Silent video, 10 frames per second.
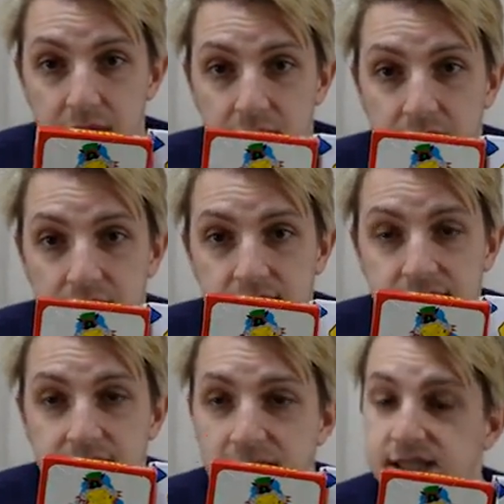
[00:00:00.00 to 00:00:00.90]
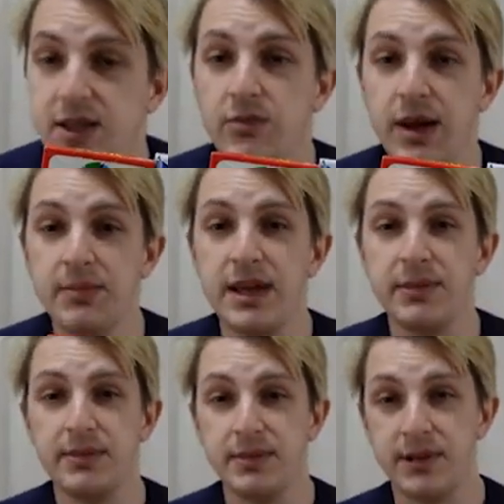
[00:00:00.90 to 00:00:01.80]
Because yes, you might
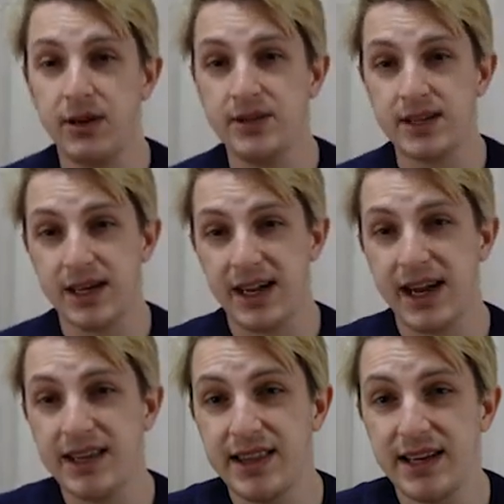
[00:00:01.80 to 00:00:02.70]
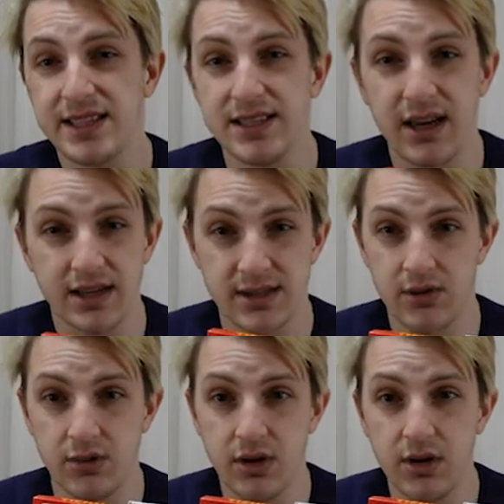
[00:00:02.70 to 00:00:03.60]
be dealt a hand that is not
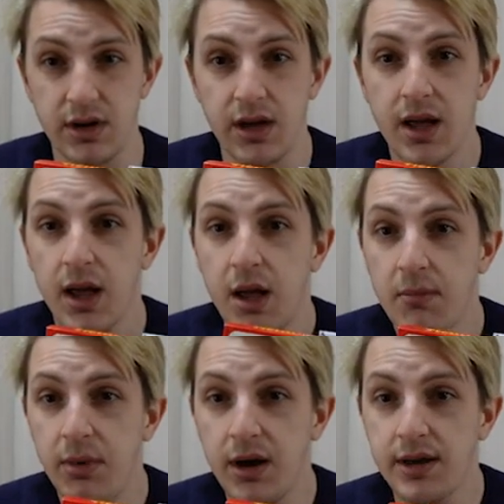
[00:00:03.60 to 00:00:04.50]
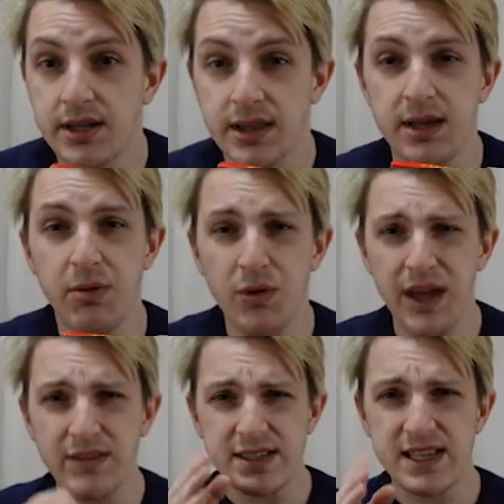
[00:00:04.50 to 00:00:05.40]
so good, but they both
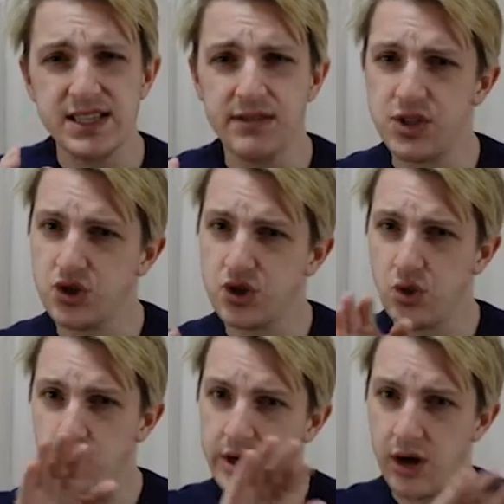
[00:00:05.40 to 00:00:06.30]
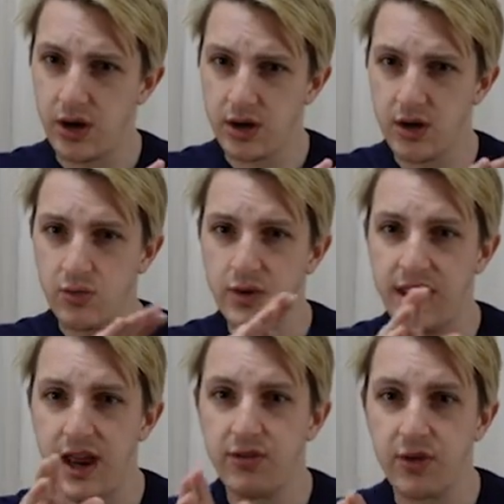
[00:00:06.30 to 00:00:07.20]
have a sense of a story arc
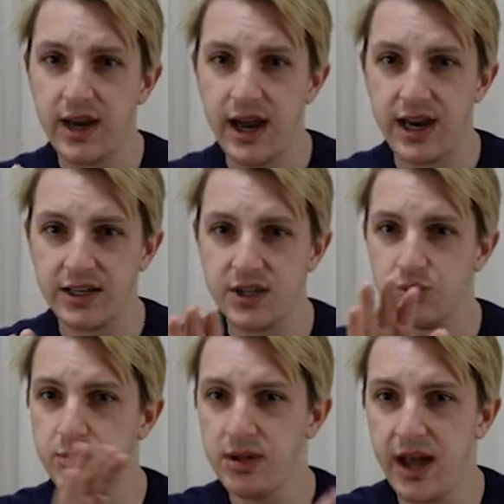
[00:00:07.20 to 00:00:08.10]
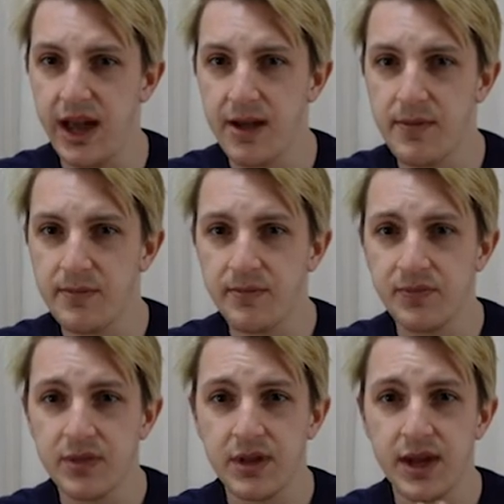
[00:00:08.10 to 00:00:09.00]
with every hand you play.
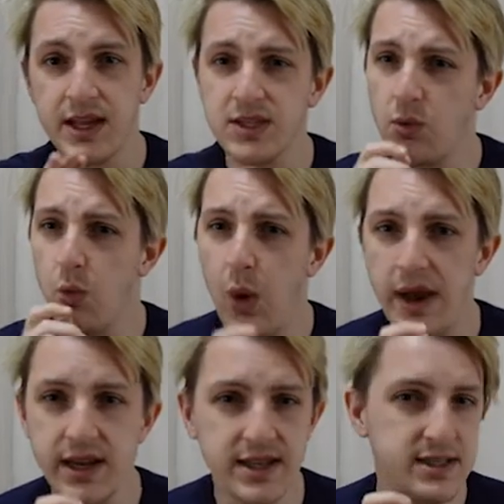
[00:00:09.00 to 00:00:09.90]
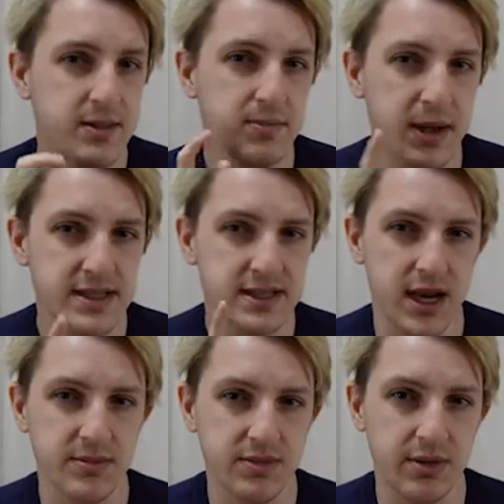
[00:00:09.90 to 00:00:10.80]
It's when is the best
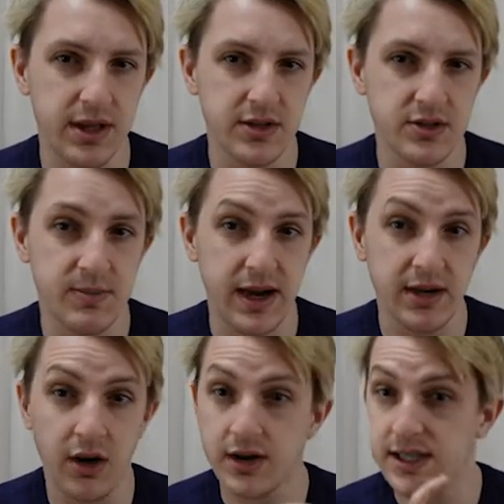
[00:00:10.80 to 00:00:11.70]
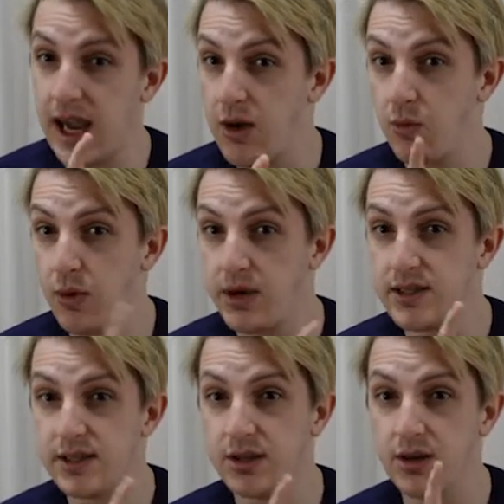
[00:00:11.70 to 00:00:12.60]
time to play those bad cards and when
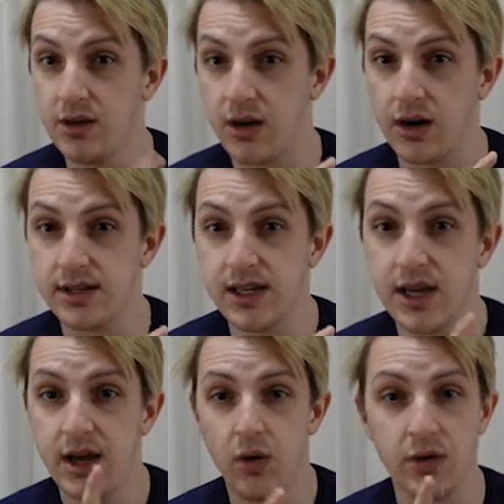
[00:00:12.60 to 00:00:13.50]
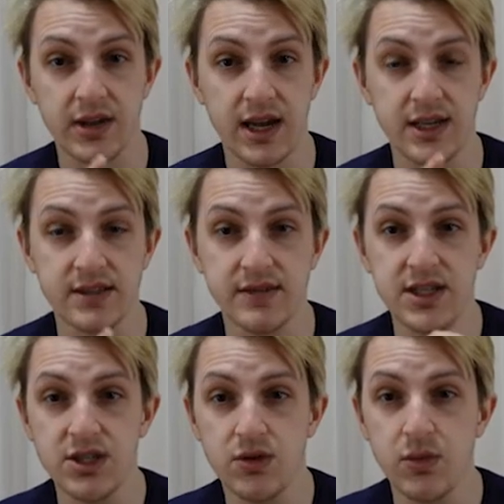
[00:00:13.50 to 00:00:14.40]
it's the good cards, or in the case of
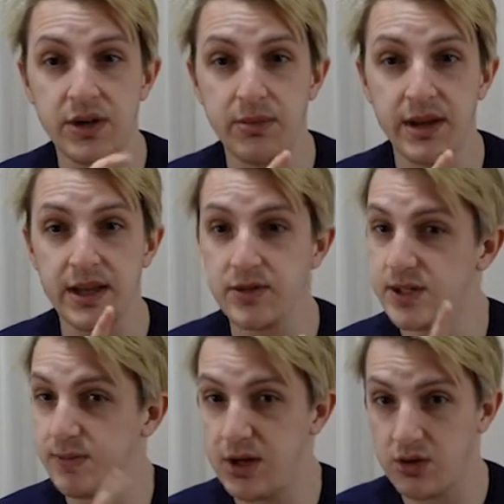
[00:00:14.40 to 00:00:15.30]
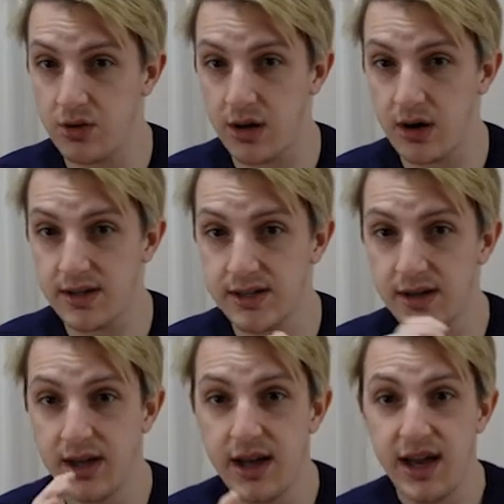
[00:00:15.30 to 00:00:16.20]
Tichu, when to play those special cards.
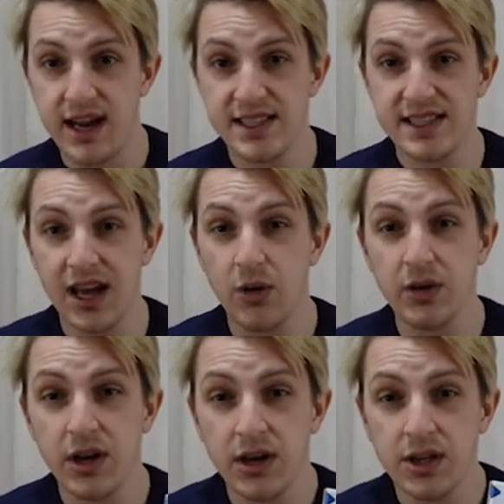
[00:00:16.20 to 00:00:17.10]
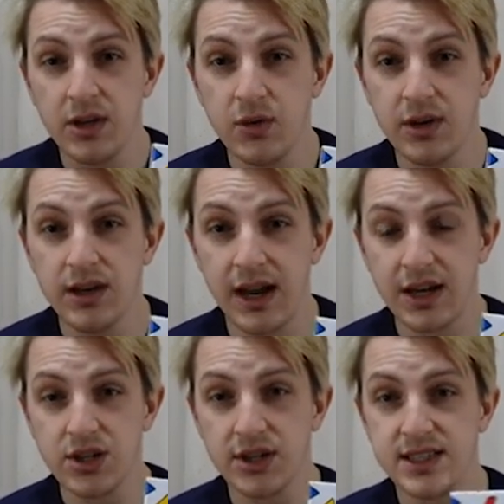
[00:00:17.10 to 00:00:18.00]
In Scout, you can
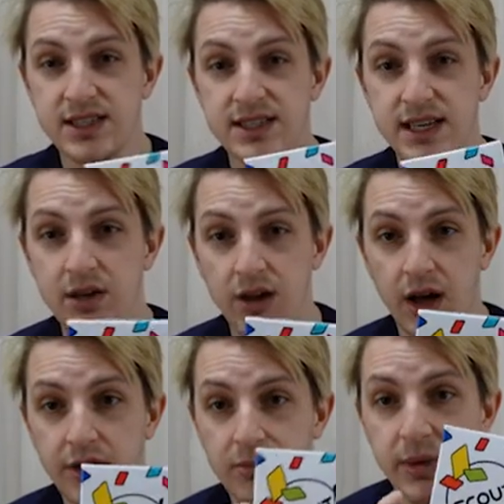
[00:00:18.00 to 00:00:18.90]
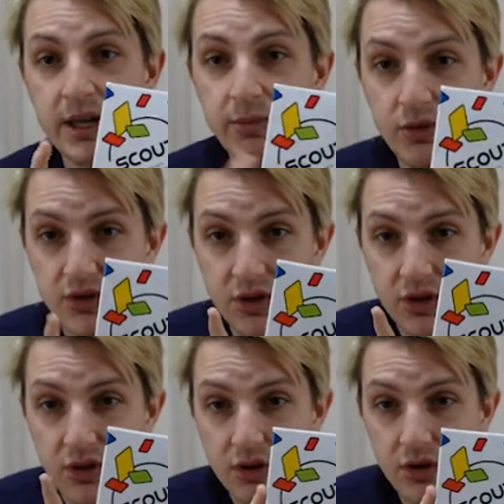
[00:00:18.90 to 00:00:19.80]
actually steal other people's
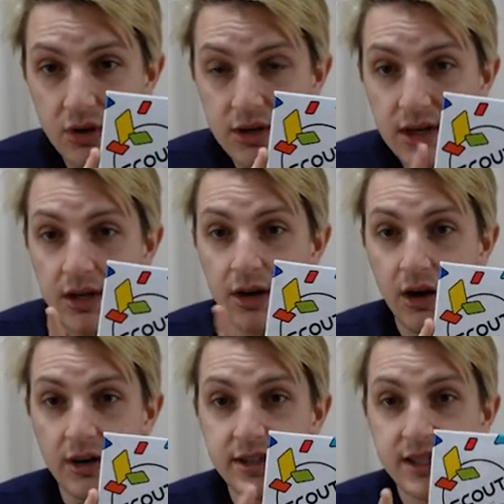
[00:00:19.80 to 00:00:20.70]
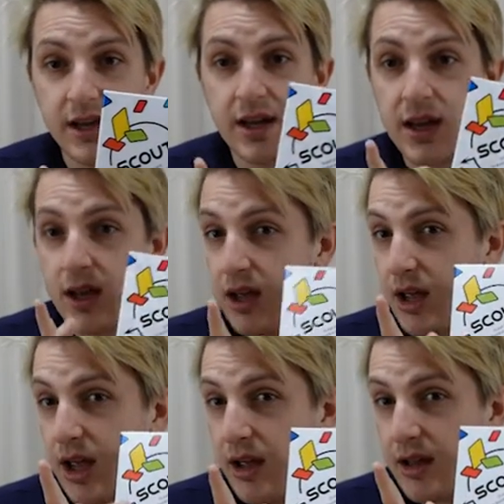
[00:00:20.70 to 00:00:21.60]
good cards
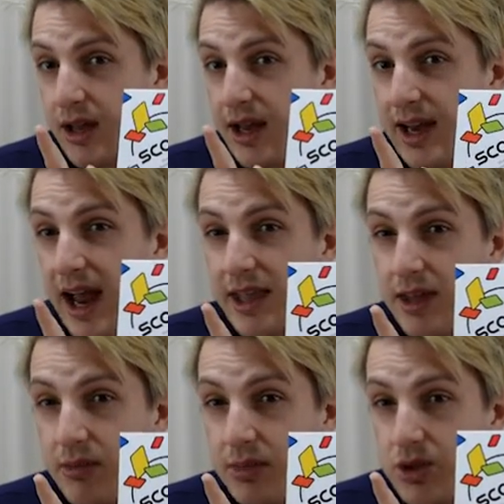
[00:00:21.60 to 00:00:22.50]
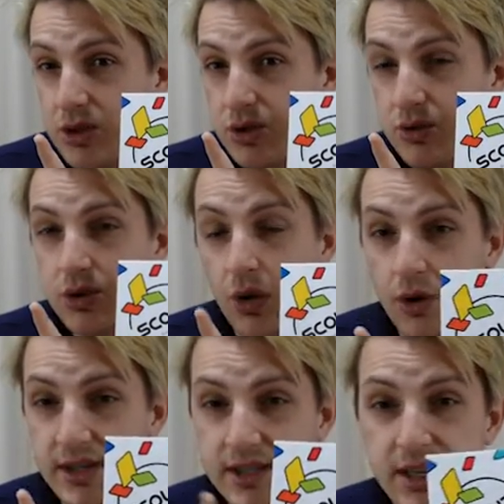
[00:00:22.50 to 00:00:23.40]
and add them to
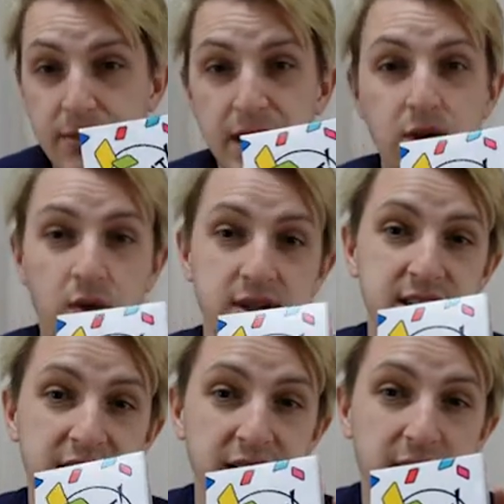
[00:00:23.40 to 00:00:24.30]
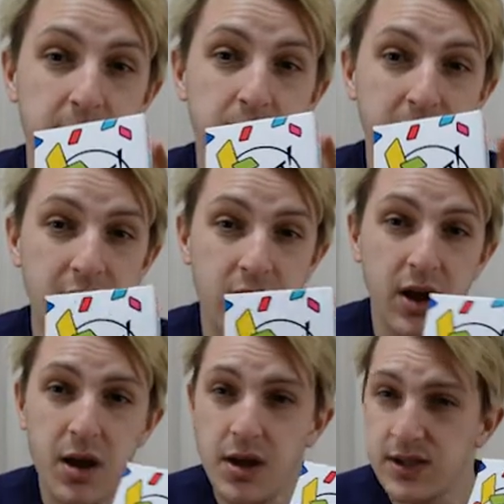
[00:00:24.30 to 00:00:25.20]
yours to make yours even better.
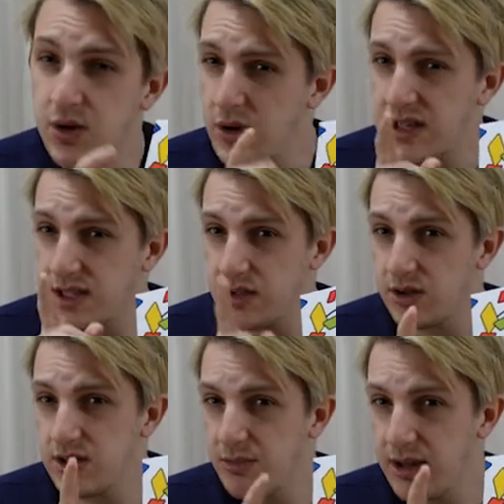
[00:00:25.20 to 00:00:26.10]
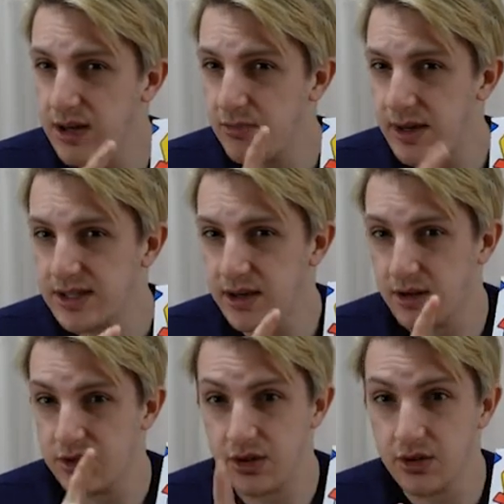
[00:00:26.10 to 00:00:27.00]
So is it good to play your best
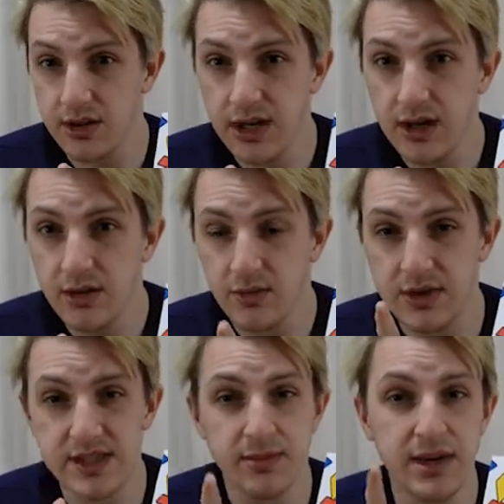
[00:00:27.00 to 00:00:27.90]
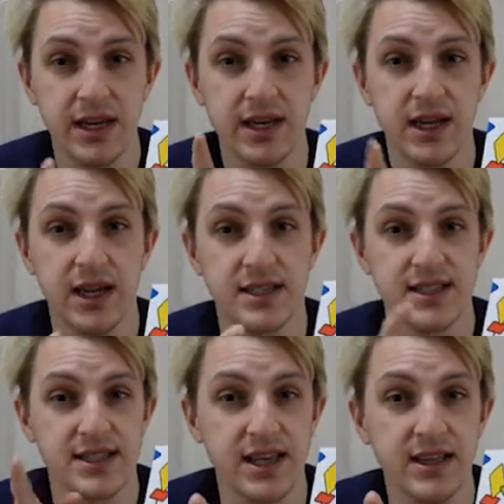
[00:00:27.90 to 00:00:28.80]
cards early when somebody can
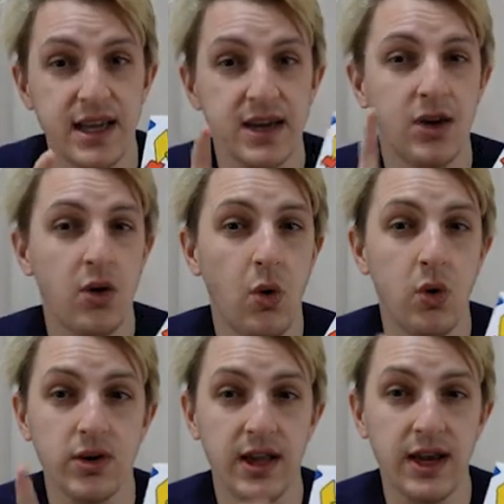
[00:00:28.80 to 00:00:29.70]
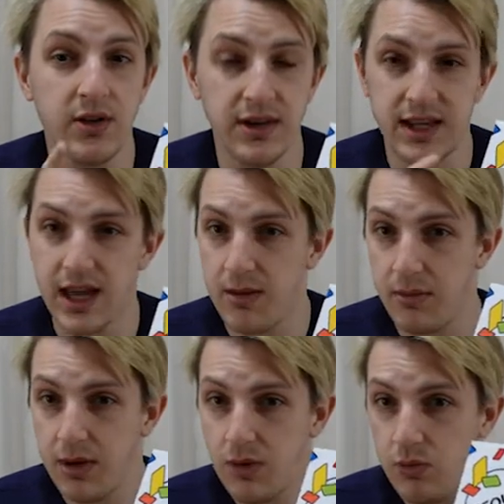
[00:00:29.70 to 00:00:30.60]
steal it, or later in the game
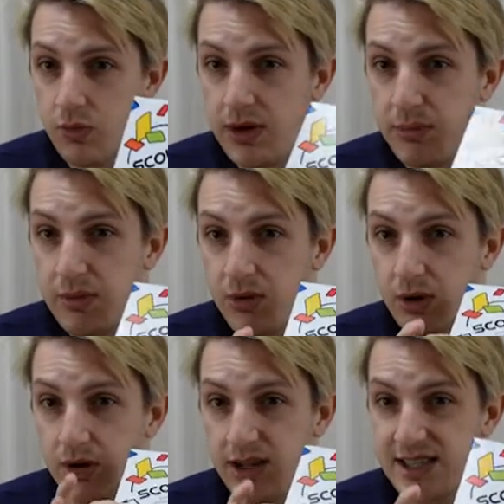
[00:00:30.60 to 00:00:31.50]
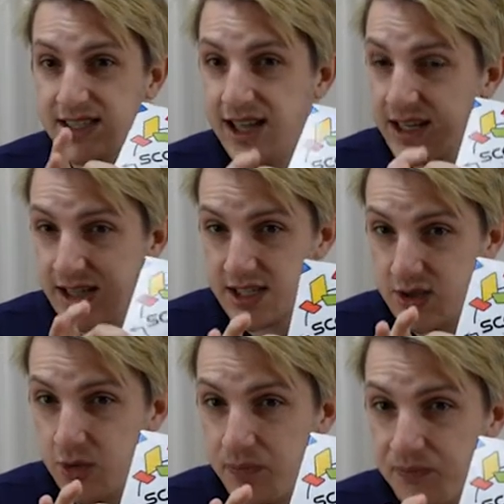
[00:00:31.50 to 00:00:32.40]
when people are less likely to?